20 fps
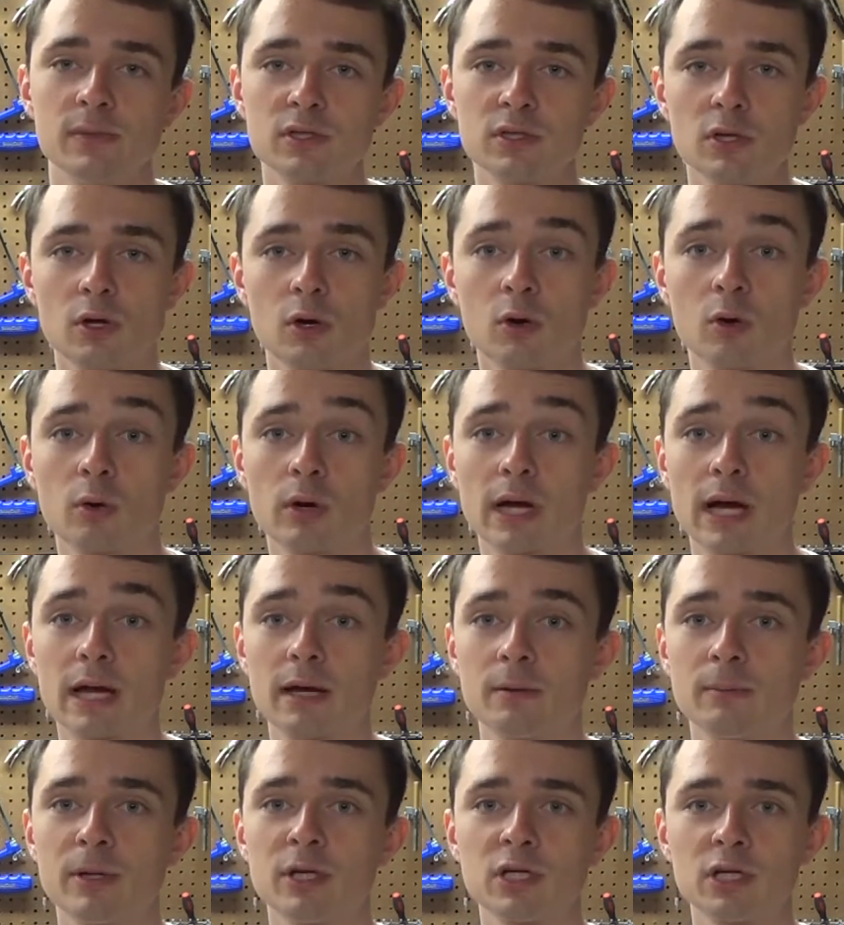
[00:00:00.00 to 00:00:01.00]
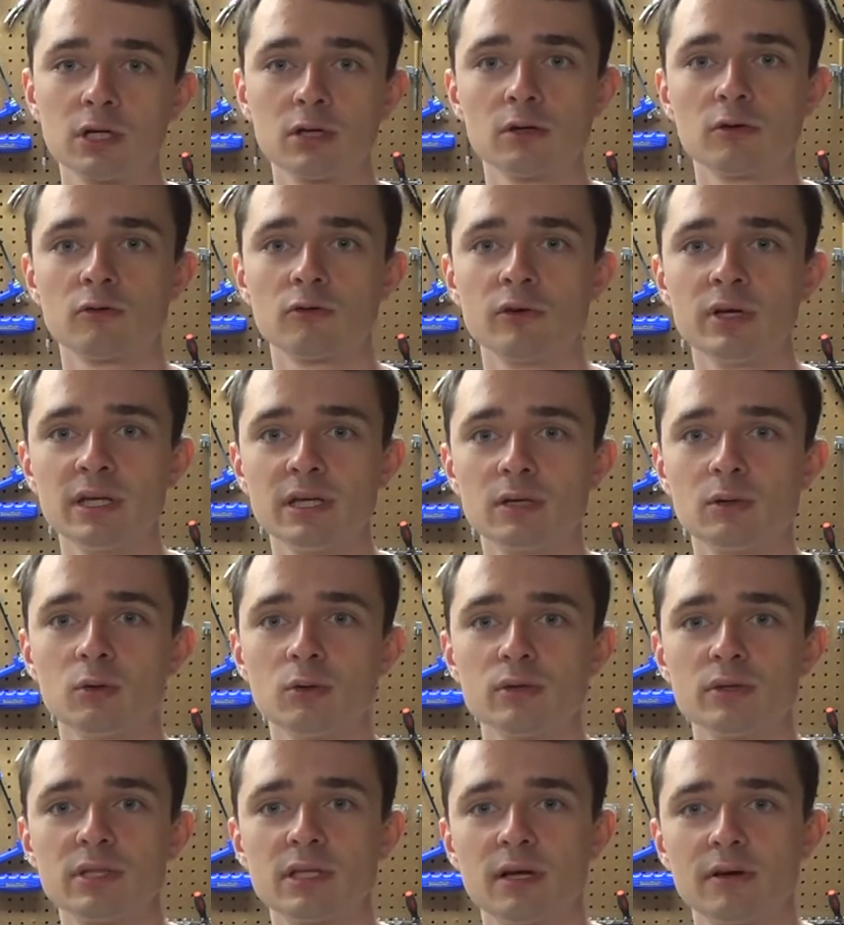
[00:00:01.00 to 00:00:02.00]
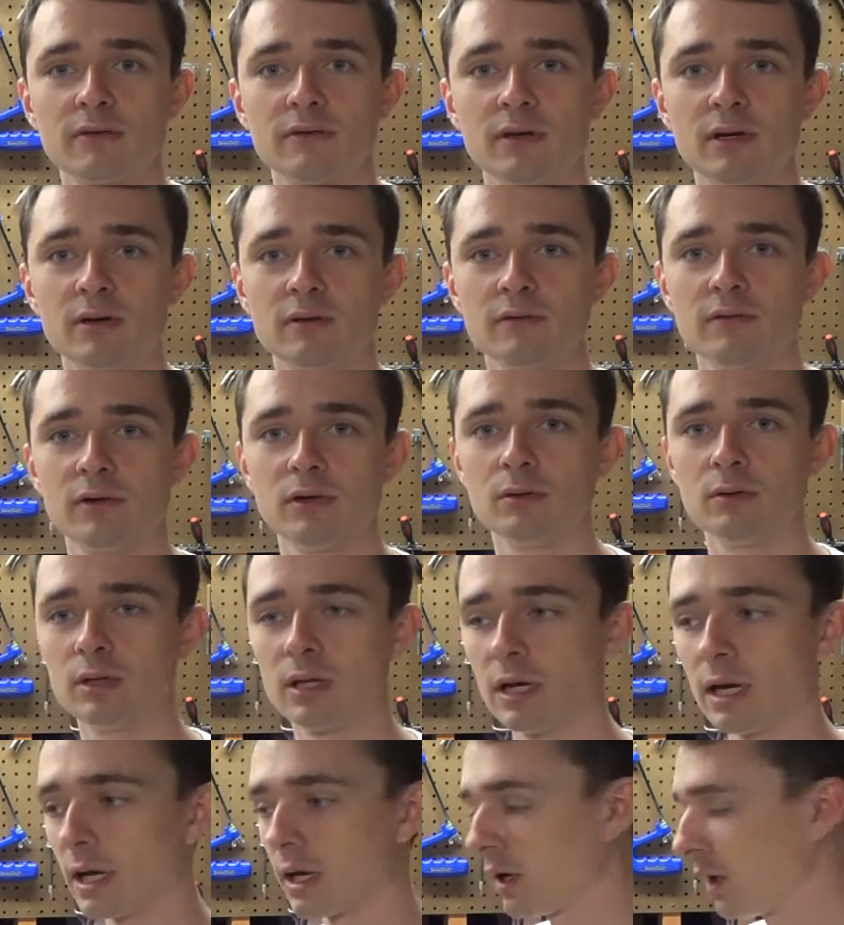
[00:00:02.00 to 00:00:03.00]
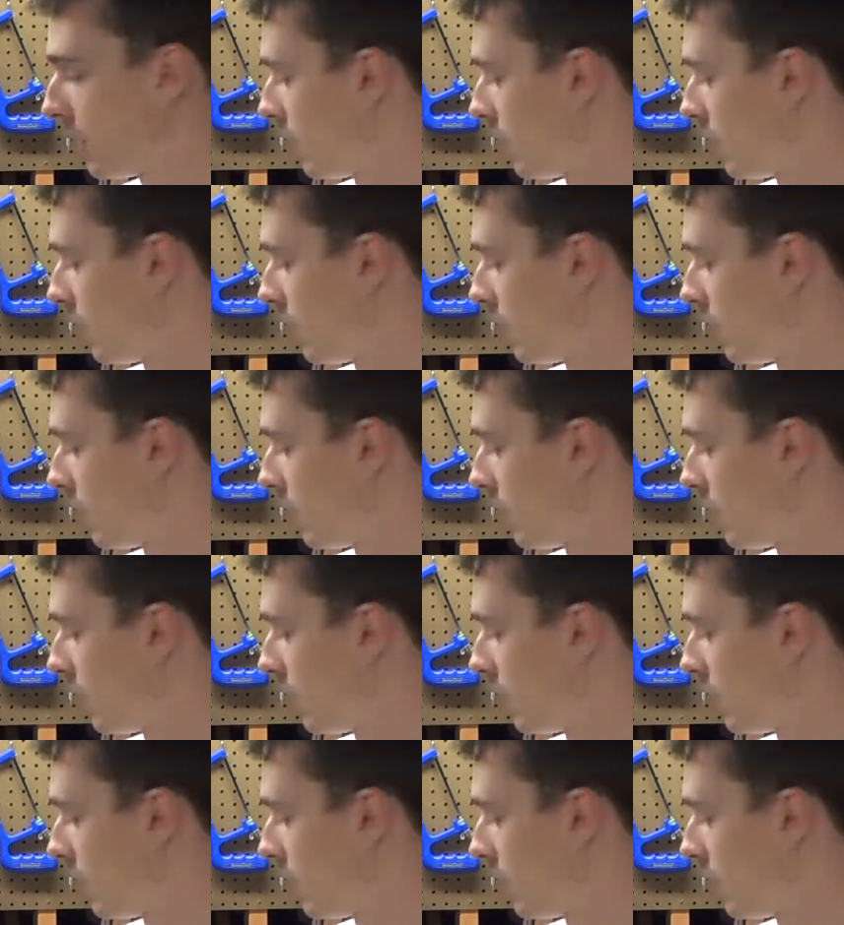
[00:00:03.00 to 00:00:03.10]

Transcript: So I got a bunch of really cool stuff here for you today.